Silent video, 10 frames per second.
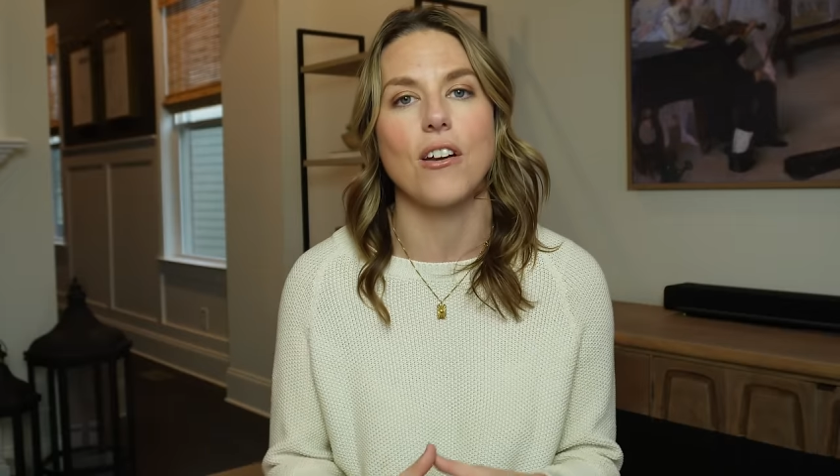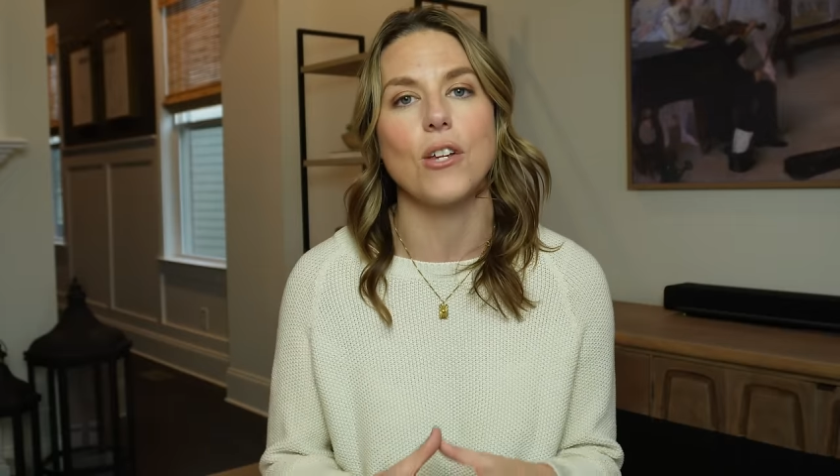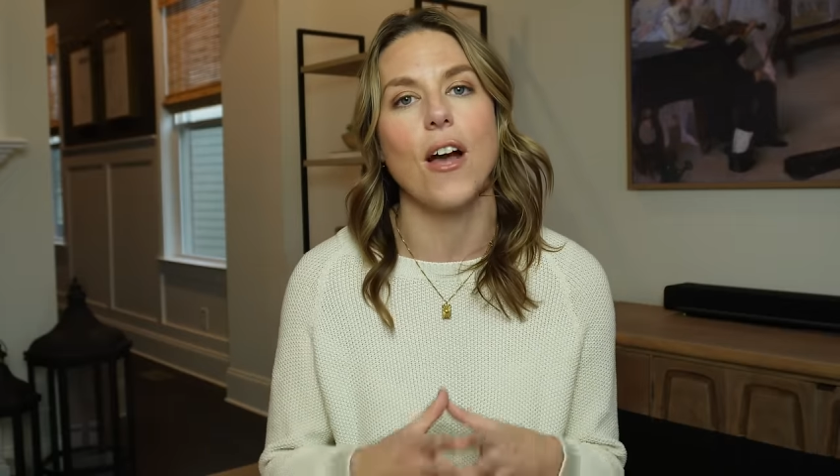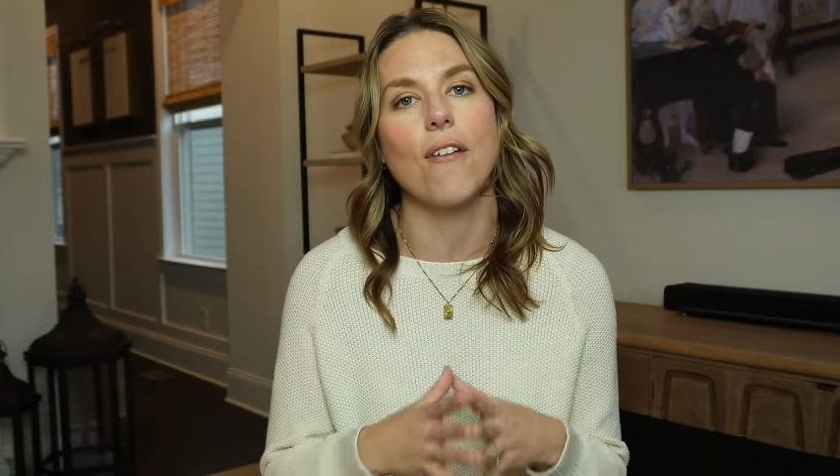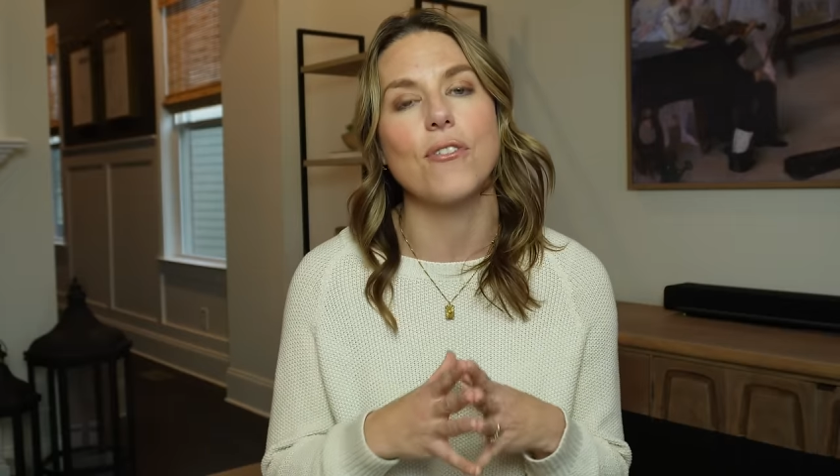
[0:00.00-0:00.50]

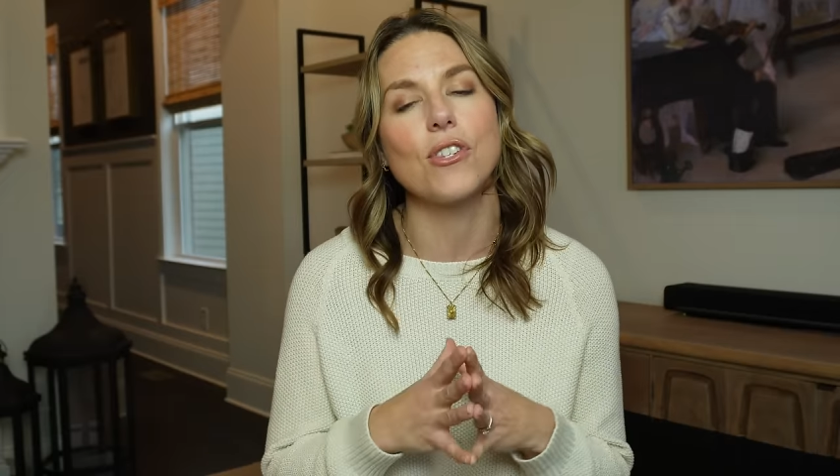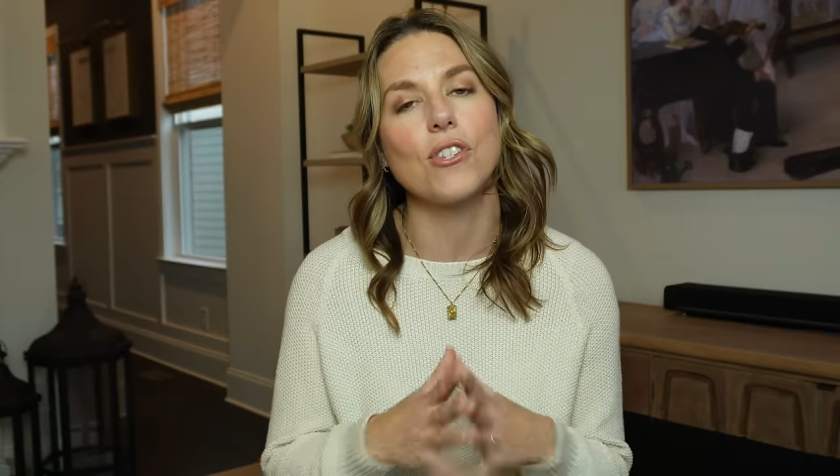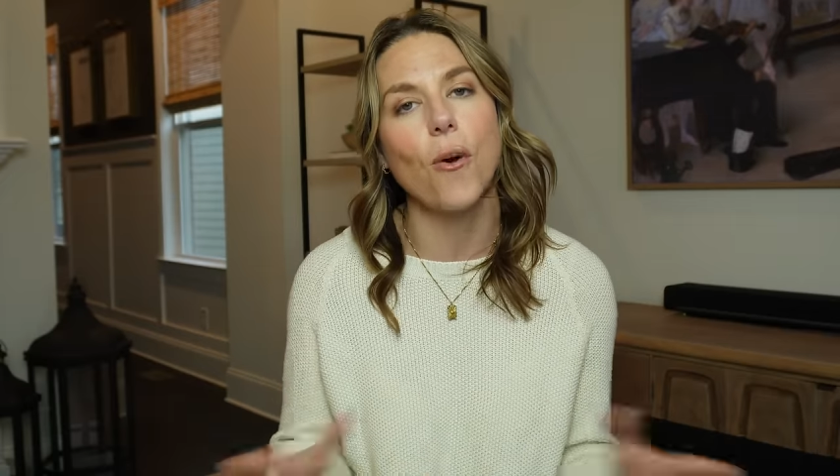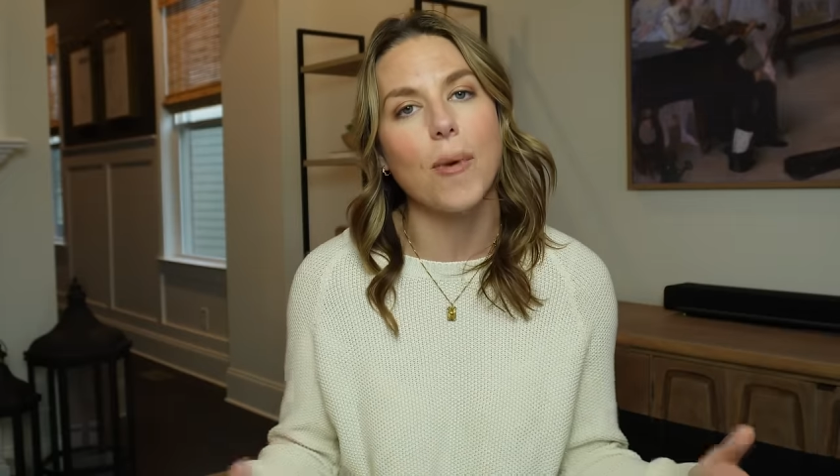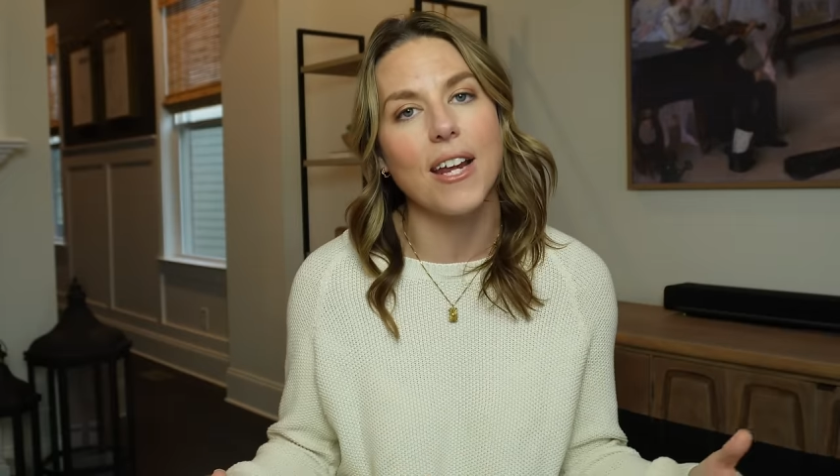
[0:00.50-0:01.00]
You have
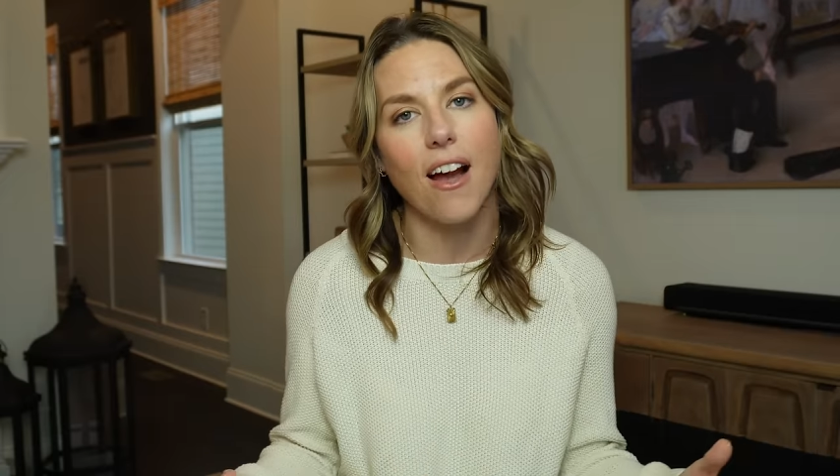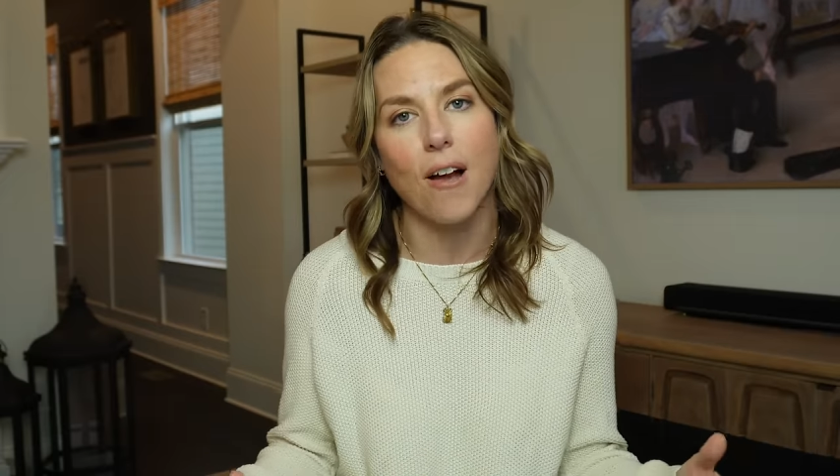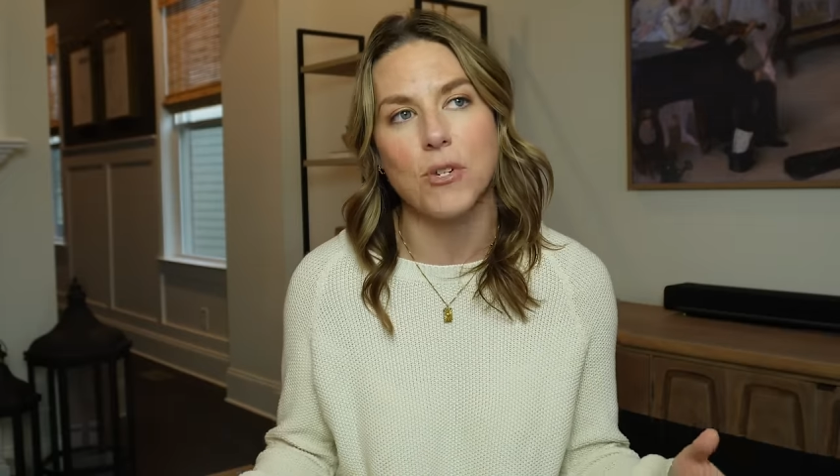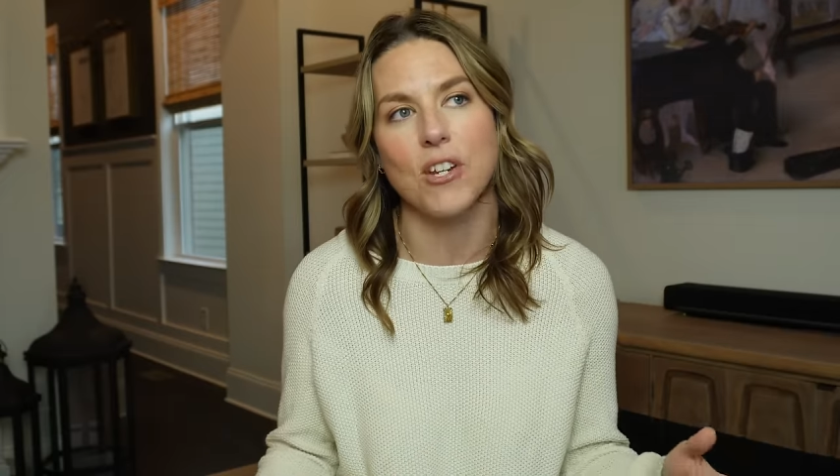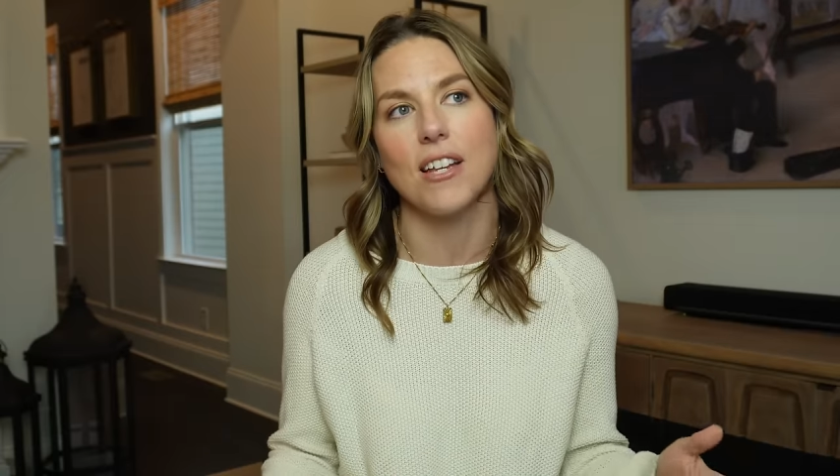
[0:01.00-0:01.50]
so many
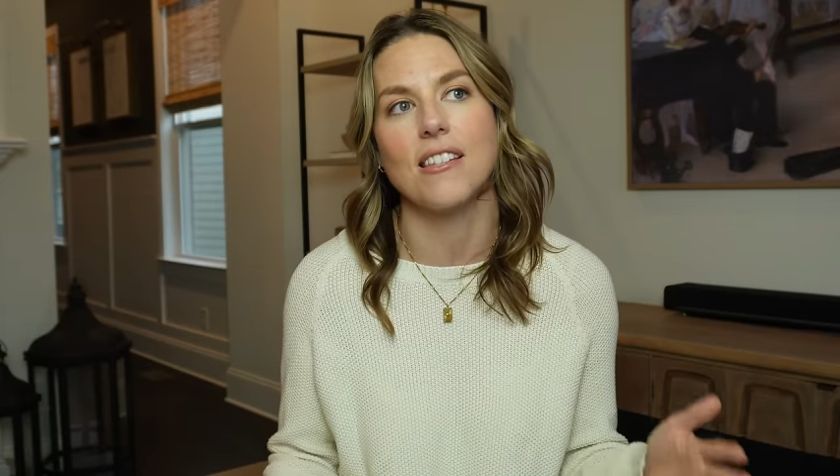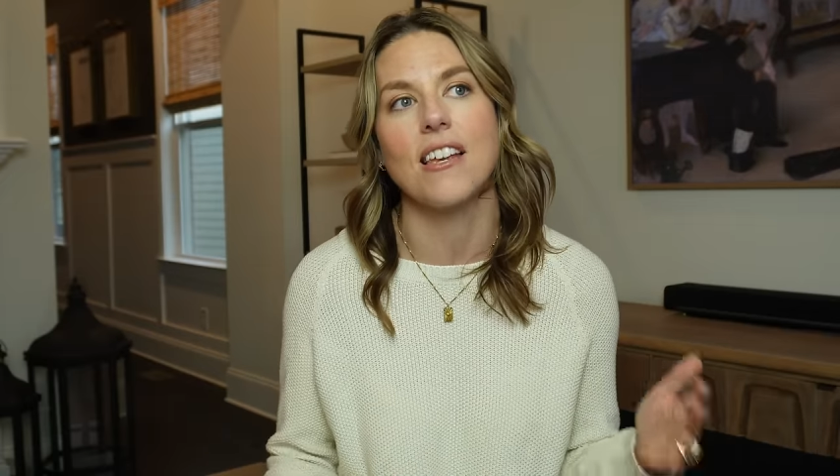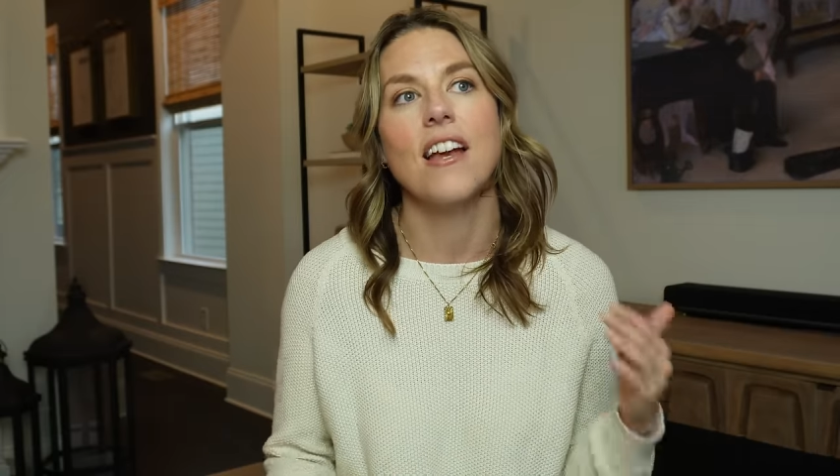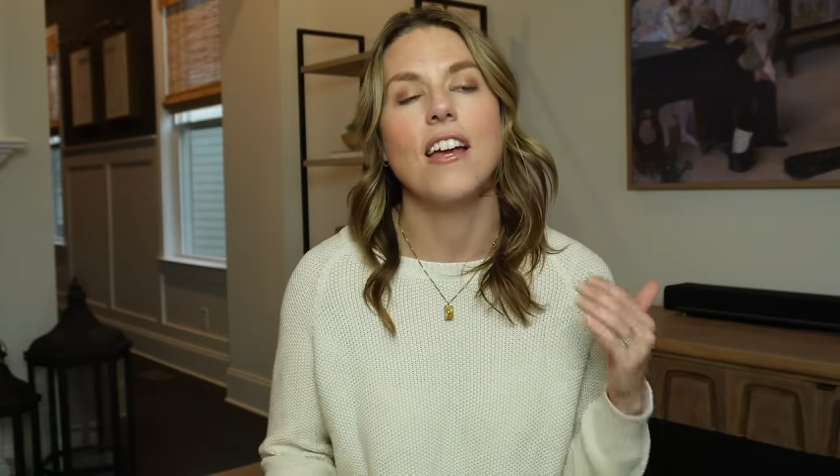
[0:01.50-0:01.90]
options.